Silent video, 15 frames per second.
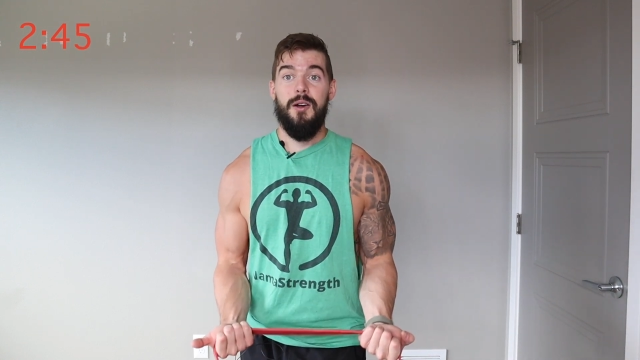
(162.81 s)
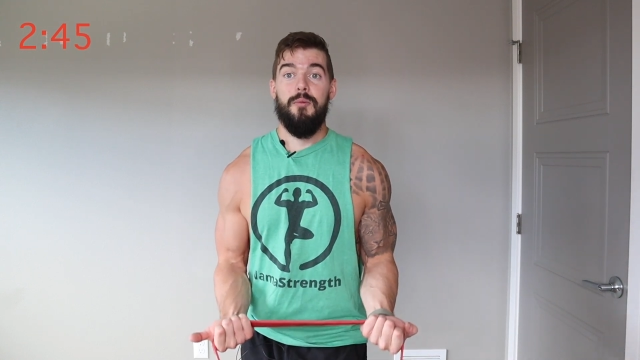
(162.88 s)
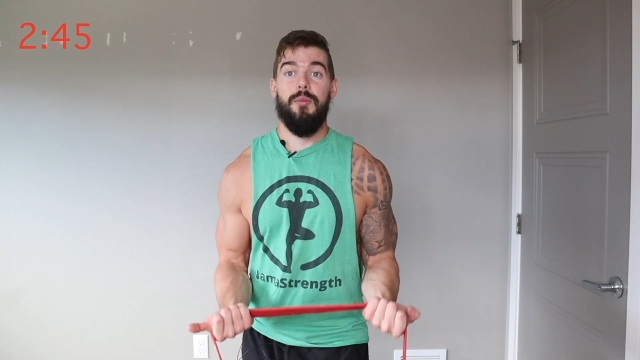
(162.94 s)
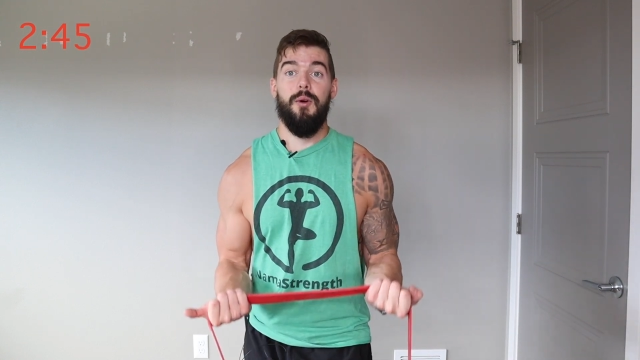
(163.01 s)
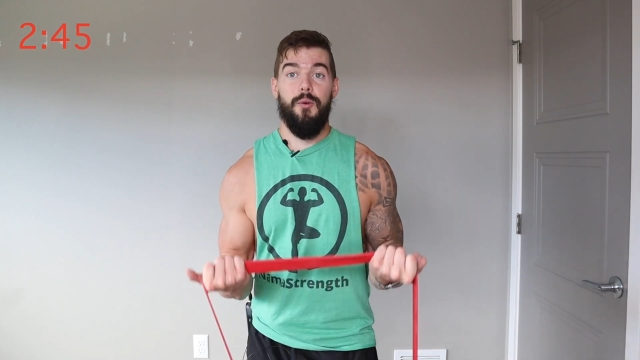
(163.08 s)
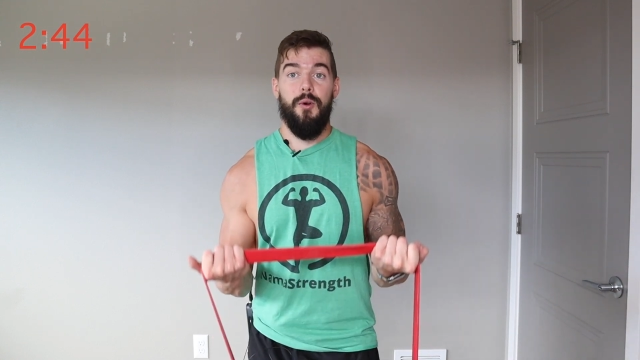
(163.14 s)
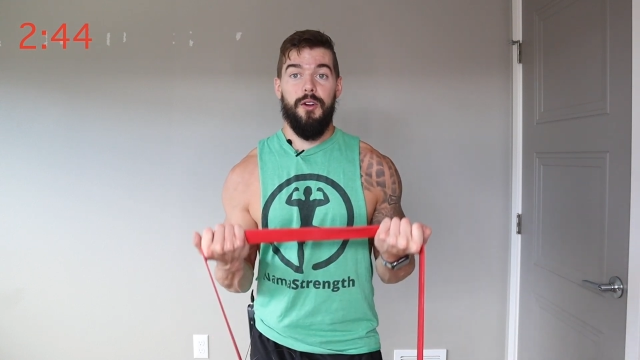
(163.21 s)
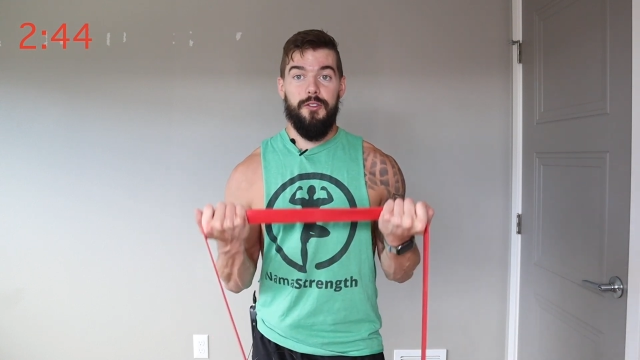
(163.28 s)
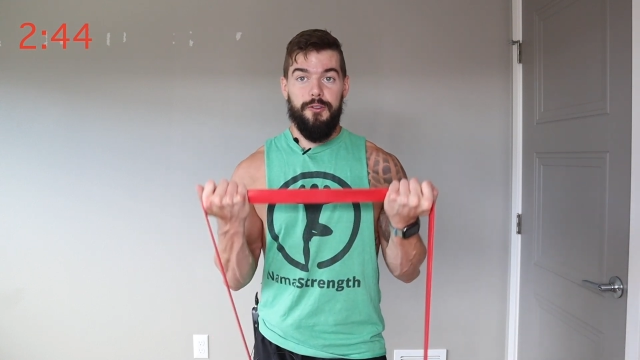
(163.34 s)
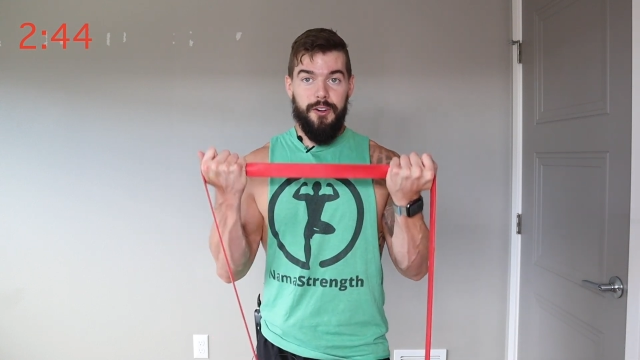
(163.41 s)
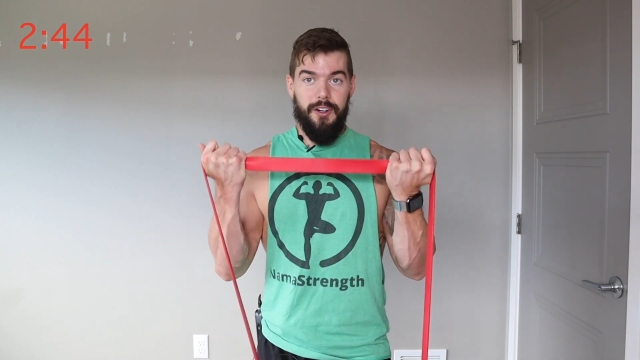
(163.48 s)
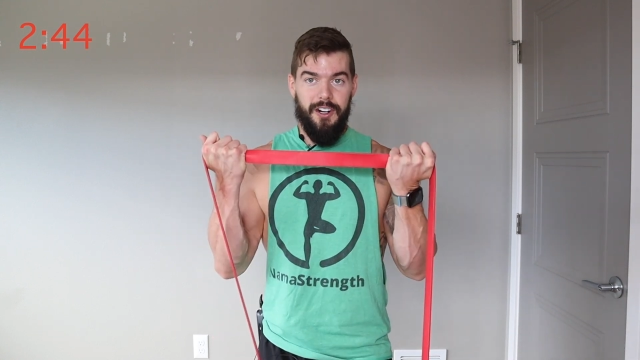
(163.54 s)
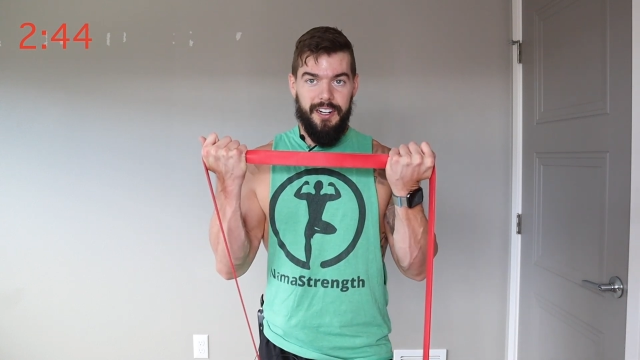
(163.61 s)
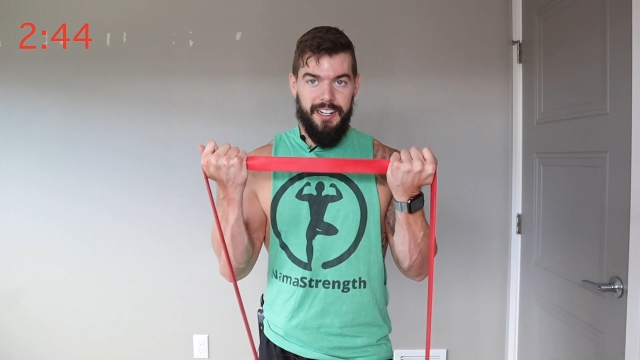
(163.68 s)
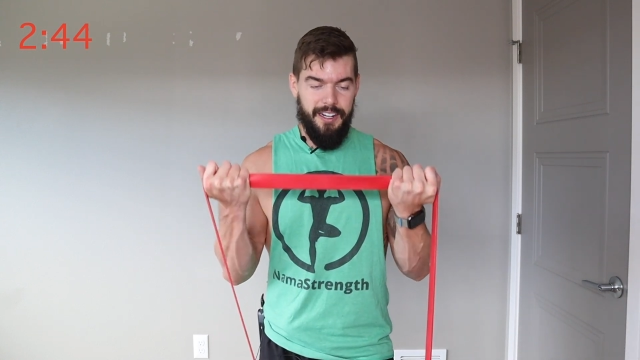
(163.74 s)
put one foot
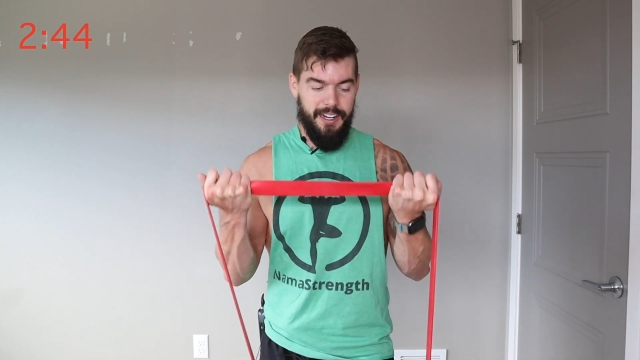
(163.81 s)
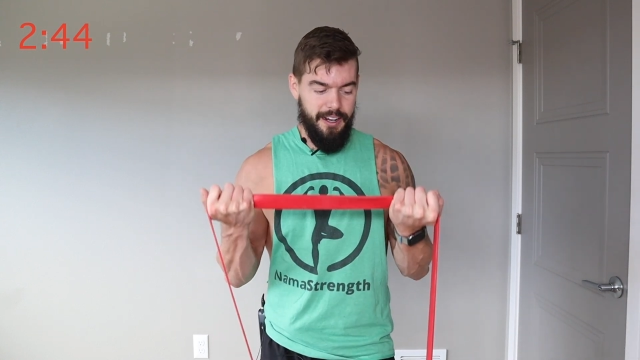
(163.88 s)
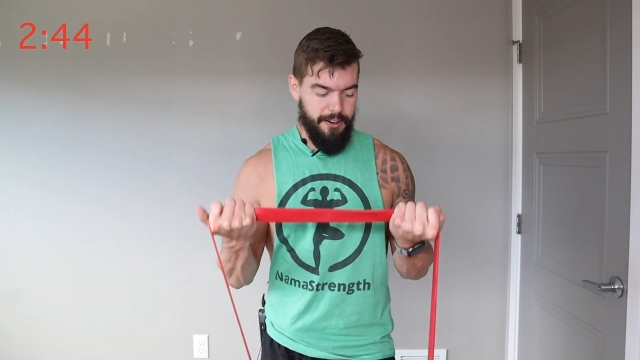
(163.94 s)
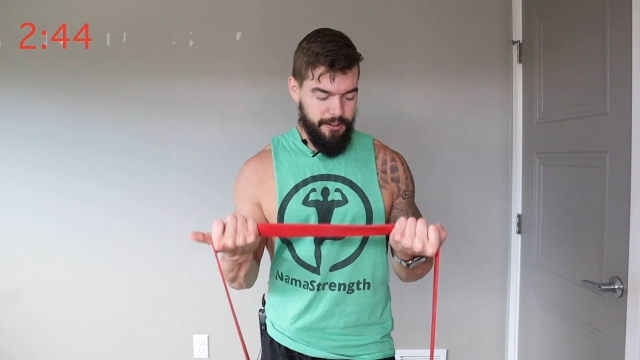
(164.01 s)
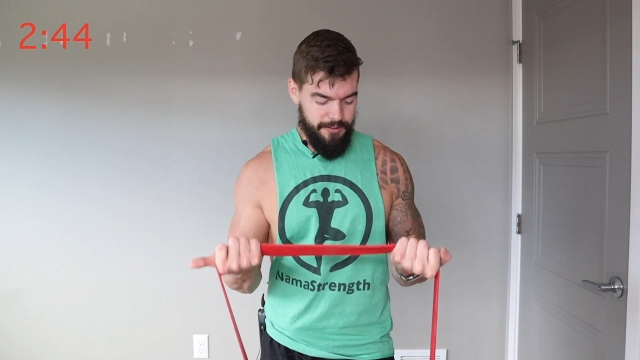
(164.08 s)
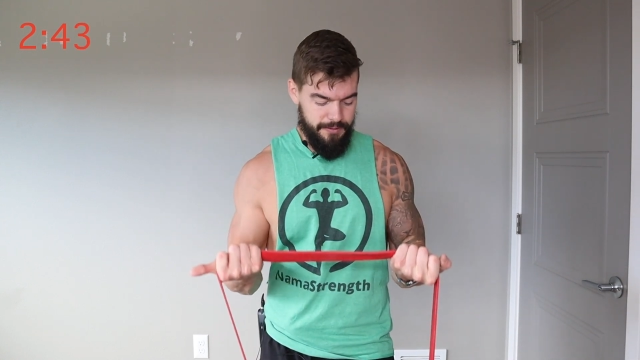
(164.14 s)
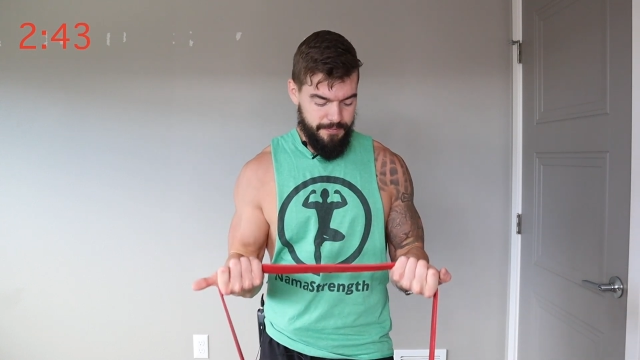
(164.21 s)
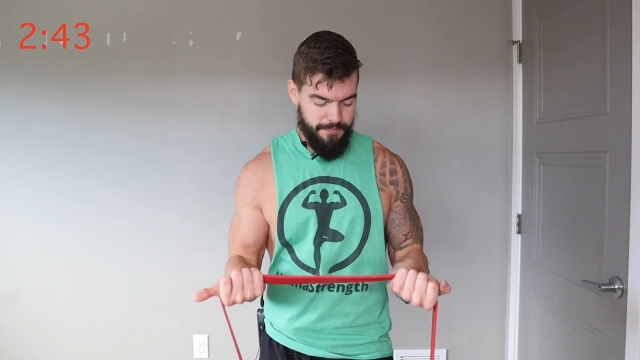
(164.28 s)
on it now,